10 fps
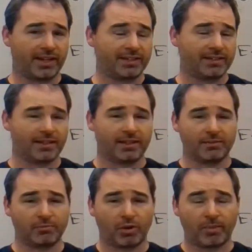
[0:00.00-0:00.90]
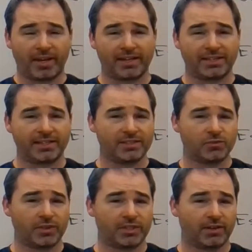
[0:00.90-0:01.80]
And propaganda
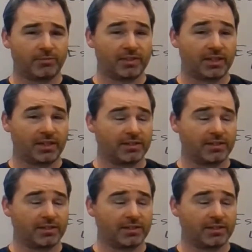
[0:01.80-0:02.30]
is when the government